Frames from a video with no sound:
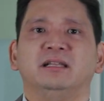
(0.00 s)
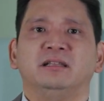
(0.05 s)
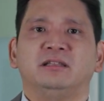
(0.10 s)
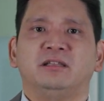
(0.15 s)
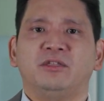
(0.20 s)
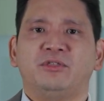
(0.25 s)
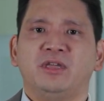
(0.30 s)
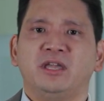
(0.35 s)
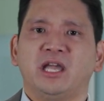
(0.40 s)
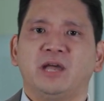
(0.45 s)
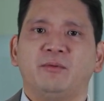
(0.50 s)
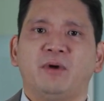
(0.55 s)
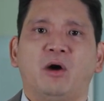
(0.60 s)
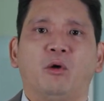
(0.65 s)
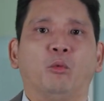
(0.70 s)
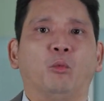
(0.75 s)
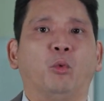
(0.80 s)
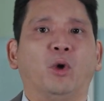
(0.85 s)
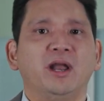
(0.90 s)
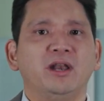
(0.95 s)
to think
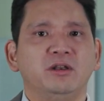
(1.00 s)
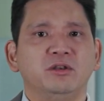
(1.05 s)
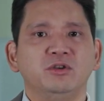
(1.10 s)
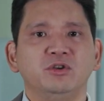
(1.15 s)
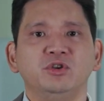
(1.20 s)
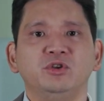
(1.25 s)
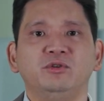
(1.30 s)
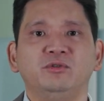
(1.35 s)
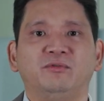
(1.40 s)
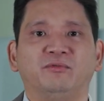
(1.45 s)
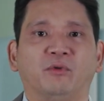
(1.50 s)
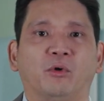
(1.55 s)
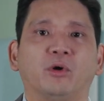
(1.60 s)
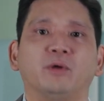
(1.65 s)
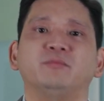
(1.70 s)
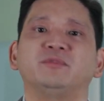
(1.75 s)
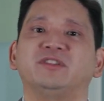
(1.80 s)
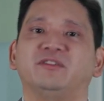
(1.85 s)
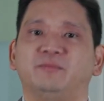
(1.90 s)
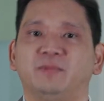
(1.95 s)
about what new
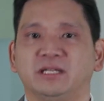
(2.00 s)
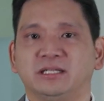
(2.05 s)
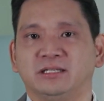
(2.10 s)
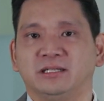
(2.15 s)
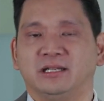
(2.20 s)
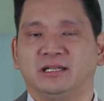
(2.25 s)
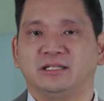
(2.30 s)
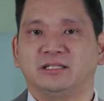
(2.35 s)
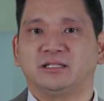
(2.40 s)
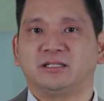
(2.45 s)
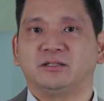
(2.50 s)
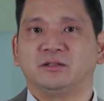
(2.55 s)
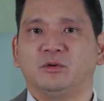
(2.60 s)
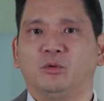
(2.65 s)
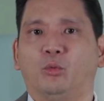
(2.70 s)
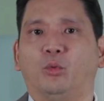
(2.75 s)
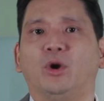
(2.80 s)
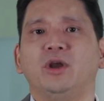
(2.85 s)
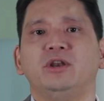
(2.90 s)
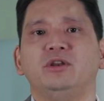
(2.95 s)
forms of business,
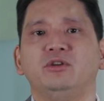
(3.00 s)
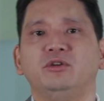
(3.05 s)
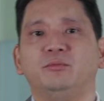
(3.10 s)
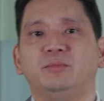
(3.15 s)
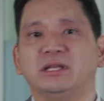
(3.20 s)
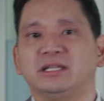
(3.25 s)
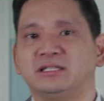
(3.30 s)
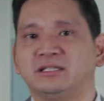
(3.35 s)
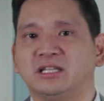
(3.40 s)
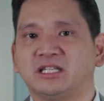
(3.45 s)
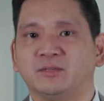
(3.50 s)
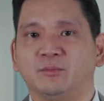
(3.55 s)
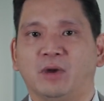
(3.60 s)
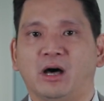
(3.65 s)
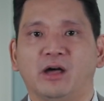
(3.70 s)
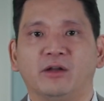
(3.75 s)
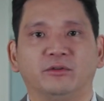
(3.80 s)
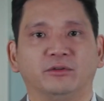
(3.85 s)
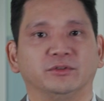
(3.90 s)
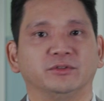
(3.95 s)
what new business
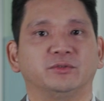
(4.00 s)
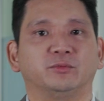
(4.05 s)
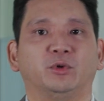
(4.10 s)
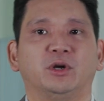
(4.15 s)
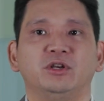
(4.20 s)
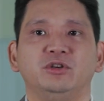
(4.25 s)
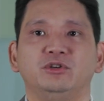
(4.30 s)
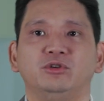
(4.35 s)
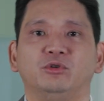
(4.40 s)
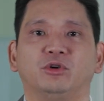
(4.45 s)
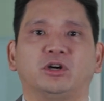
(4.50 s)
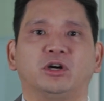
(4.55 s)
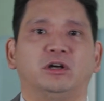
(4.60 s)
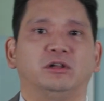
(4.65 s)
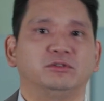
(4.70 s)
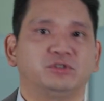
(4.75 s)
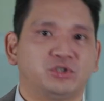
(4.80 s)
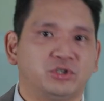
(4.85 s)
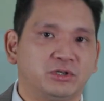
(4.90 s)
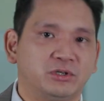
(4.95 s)
models, what new
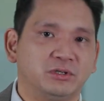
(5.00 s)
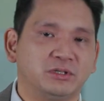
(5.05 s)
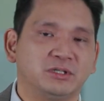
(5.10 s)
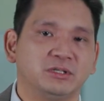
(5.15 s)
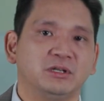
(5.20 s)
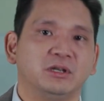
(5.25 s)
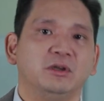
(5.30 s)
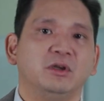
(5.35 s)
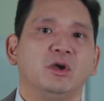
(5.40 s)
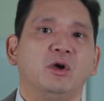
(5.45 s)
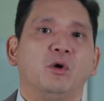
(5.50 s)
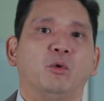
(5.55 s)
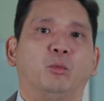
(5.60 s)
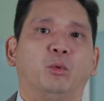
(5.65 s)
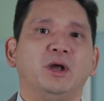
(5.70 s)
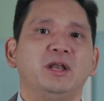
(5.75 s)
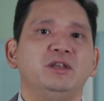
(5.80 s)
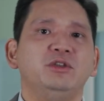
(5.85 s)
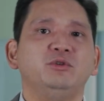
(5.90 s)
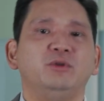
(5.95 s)
cultures,
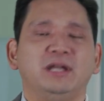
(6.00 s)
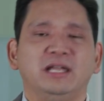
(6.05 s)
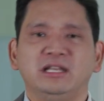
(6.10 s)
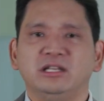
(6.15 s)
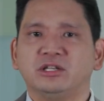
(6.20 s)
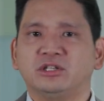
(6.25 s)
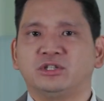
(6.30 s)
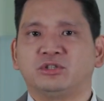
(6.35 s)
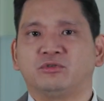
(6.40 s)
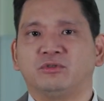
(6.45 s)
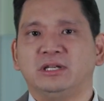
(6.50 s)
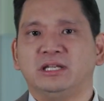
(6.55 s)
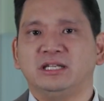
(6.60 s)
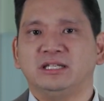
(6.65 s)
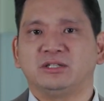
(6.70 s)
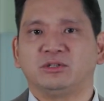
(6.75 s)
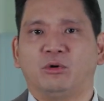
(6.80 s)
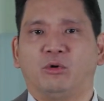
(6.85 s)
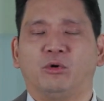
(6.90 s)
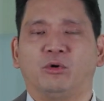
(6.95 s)
what new
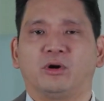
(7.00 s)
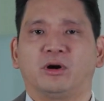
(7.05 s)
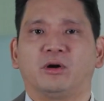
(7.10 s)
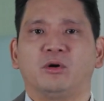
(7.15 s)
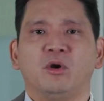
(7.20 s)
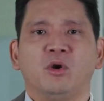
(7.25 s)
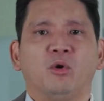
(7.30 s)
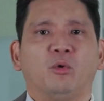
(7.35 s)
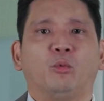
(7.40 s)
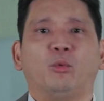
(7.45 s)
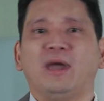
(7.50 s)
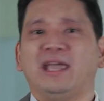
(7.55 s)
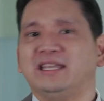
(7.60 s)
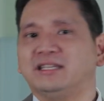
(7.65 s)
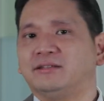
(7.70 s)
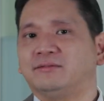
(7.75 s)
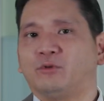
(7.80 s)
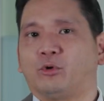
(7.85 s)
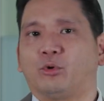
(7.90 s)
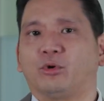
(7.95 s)
industries or
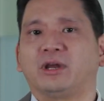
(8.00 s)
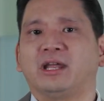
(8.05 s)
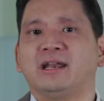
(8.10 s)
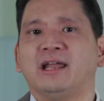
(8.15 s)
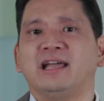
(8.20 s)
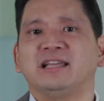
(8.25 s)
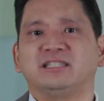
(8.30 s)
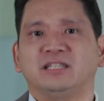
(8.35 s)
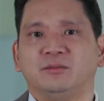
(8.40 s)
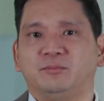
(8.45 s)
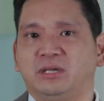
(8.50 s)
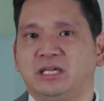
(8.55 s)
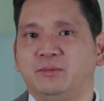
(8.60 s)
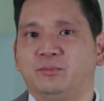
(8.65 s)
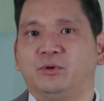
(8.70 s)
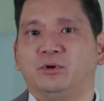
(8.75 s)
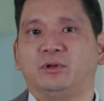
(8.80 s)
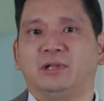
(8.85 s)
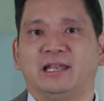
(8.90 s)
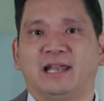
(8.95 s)
ways of organizing
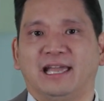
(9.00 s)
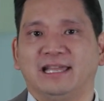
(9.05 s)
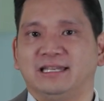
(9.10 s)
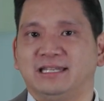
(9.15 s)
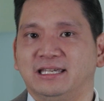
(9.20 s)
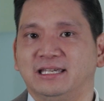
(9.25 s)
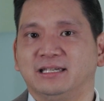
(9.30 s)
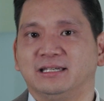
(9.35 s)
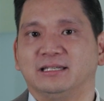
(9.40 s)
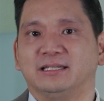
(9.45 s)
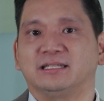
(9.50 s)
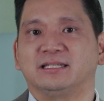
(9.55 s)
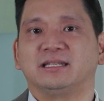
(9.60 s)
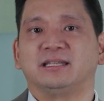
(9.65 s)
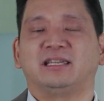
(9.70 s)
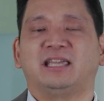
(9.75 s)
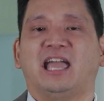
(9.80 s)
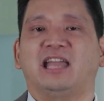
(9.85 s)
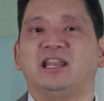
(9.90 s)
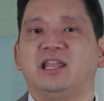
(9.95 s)
people and ideas
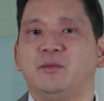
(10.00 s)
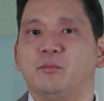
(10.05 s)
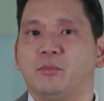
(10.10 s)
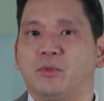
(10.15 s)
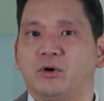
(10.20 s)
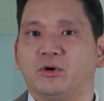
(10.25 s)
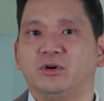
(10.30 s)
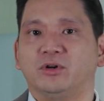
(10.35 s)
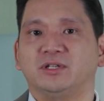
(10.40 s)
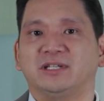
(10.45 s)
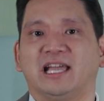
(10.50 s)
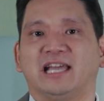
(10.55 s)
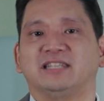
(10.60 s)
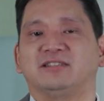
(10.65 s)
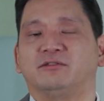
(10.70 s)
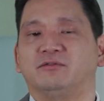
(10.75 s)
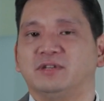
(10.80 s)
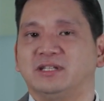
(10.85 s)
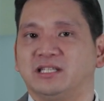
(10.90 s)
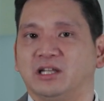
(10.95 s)
can emerge as
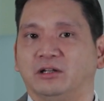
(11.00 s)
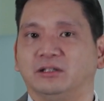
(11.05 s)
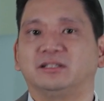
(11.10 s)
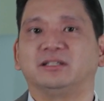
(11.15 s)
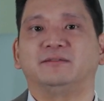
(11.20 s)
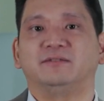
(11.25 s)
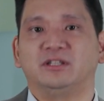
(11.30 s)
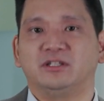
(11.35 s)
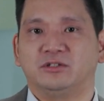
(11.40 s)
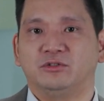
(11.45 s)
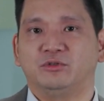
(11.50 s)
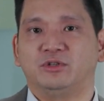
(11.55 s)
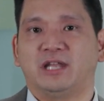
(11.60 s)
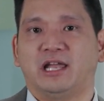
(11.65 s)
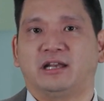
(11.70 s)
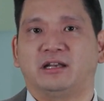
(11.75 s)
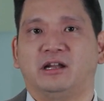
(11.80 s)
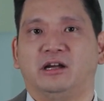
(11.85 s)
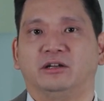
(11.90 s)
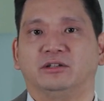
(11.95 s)
a result of these new
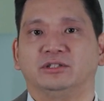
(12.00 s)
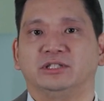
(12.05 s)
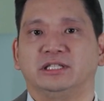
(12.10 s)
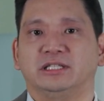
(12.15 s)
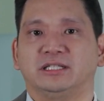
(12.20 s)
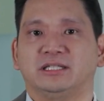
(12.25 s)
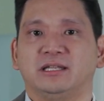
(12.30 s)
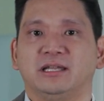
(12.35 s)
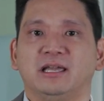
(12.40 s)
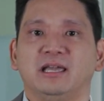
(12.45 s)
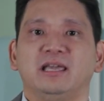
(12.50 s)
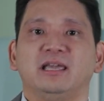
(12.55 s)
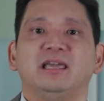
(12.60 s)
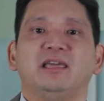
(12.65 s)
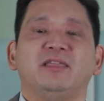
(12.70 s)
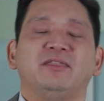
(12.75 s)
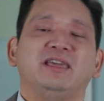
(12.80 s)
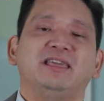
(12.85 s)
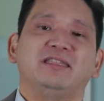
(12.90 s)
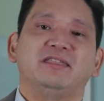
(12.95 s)
technologies.
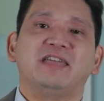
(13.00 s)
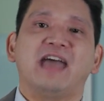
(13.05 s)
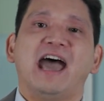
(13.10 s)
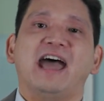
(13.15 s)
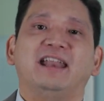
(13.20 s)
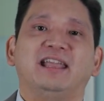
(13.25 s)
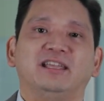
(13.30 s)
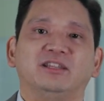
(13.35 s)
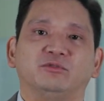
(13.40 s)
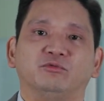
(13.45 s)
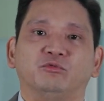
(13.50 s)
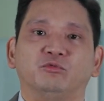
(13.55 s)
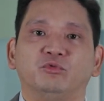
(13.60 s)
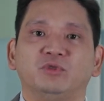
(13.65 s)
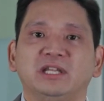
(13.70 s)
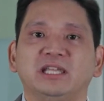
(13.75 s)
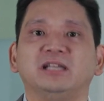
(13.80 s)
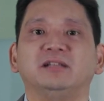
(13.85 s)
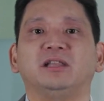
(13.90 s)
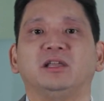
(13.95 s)
I think that is
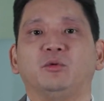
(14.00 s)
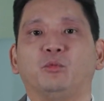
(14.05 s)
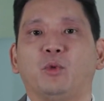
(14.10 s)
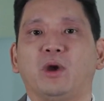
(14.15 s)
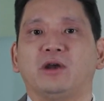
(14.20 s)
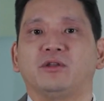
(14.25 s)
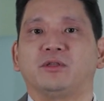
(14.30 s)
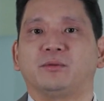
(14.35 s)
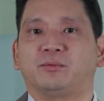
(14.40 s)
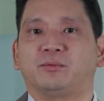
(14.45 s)
really where the